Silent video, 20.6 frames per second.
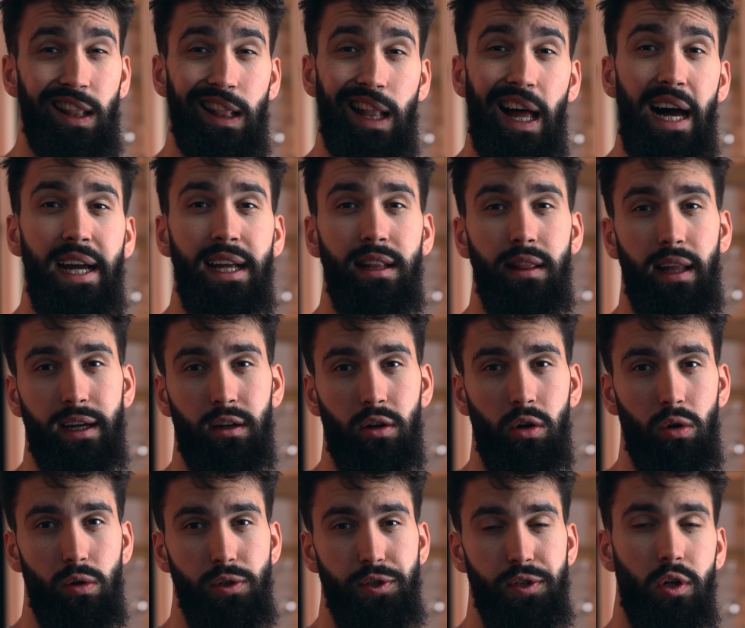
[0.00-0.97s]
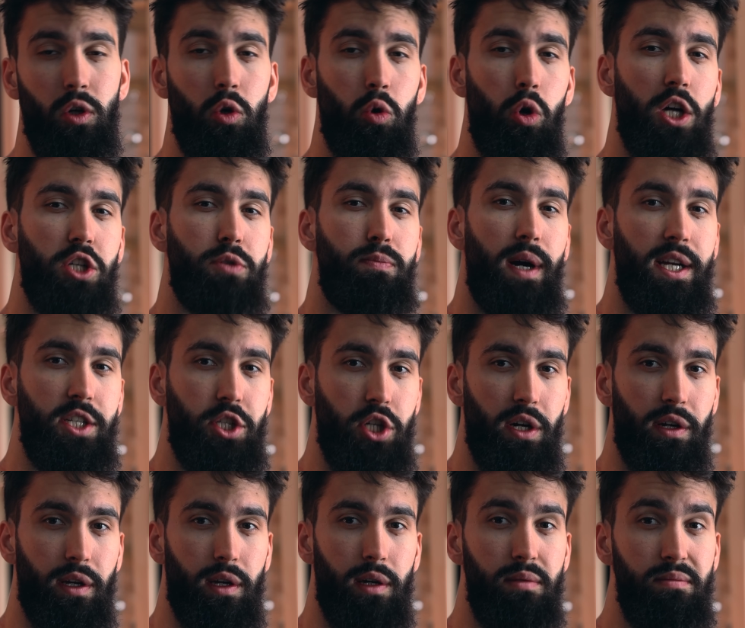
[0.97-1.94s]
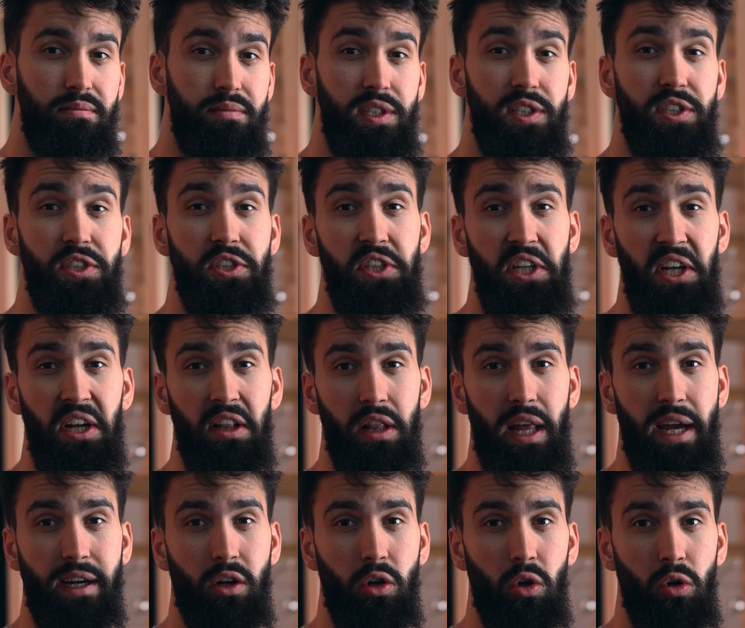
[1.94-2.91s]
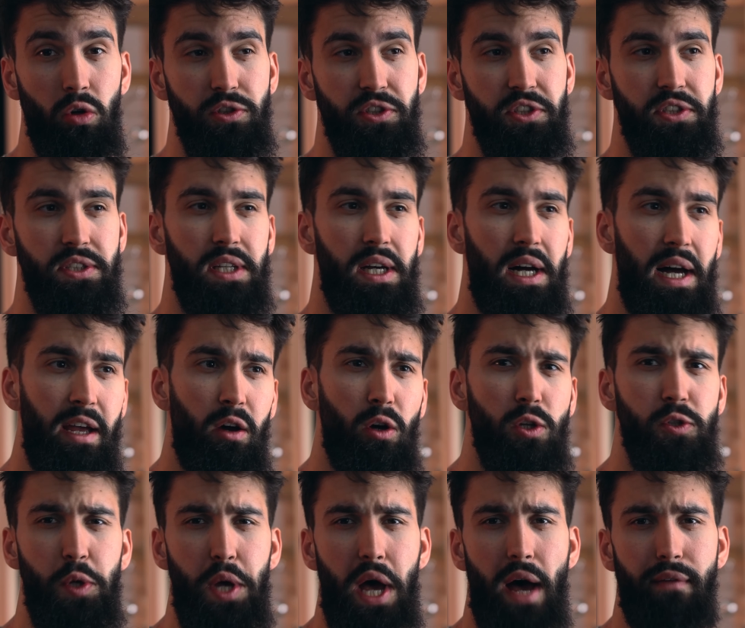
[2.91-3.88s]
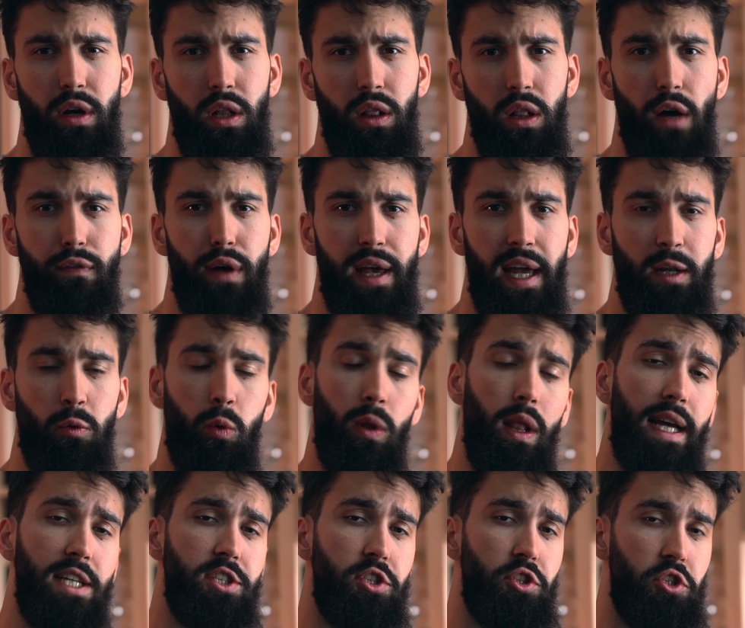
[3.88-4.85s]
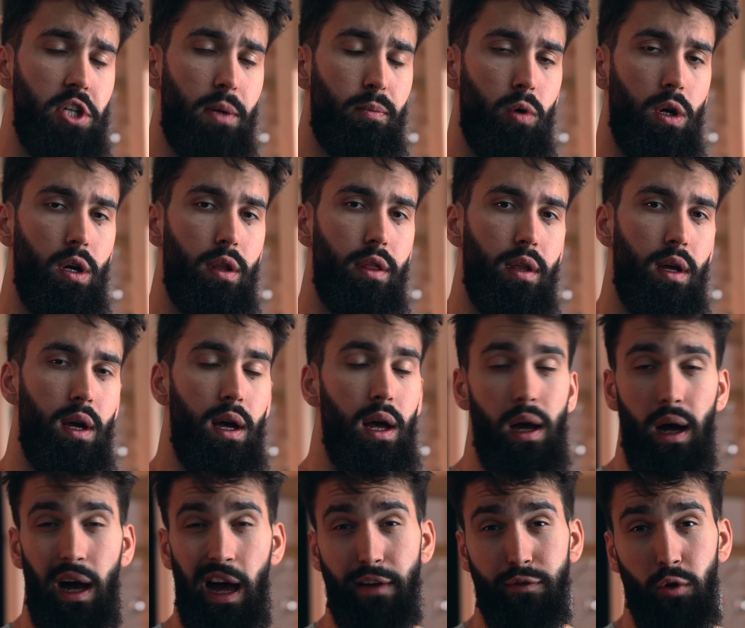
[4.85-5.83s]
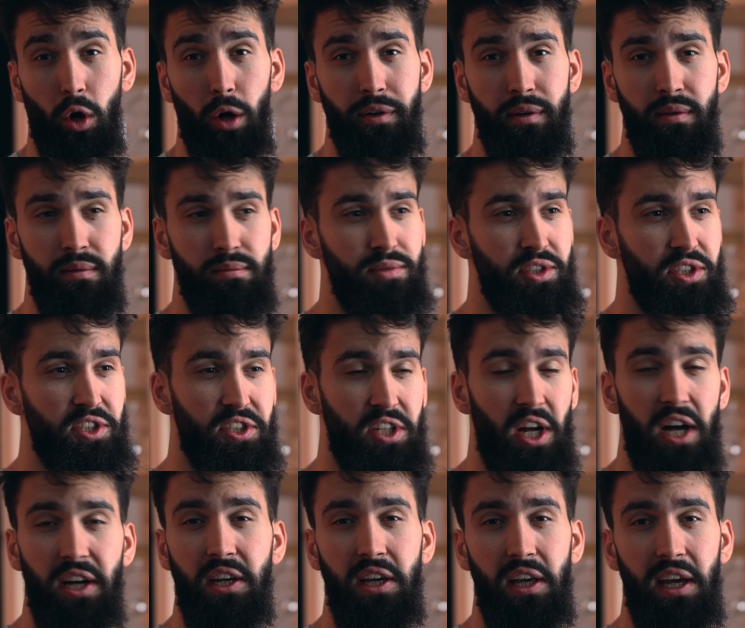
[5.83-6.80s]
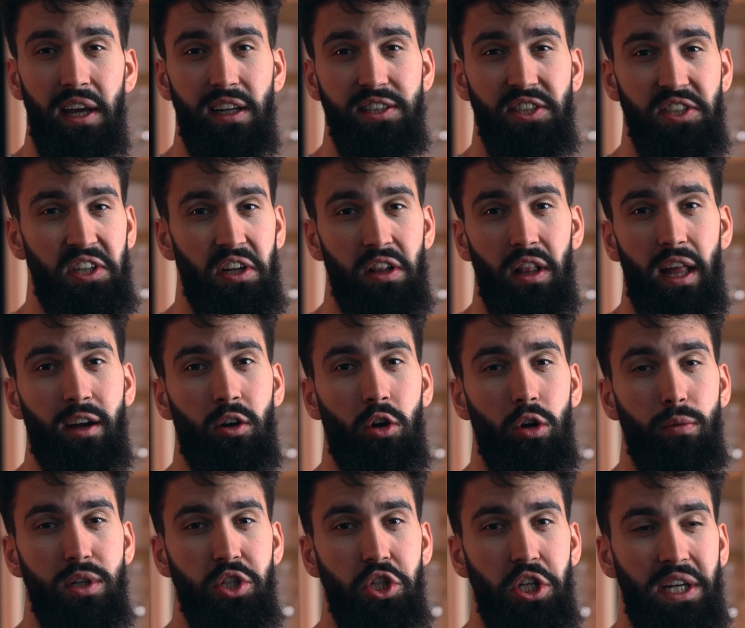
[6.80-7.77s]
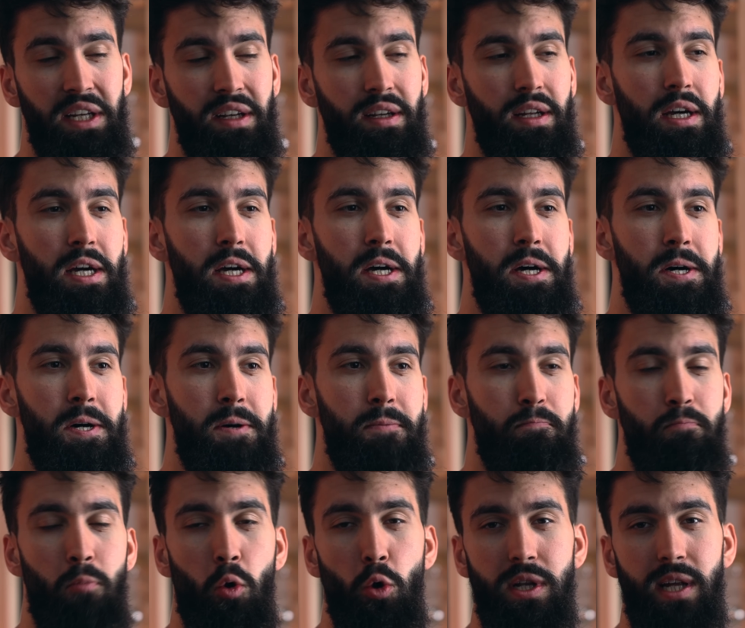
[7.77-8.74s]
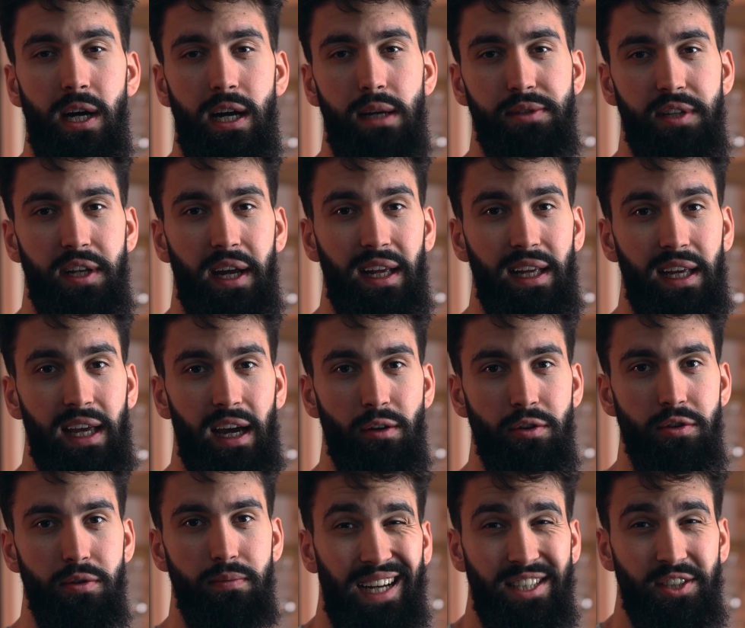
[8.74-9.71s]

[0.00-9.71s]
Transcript: Lying leg curls crush my junk. Seated leg curls, I also have a love-hate relationship with. I've gotten stuck in a seated leg curl machine more times than I can count.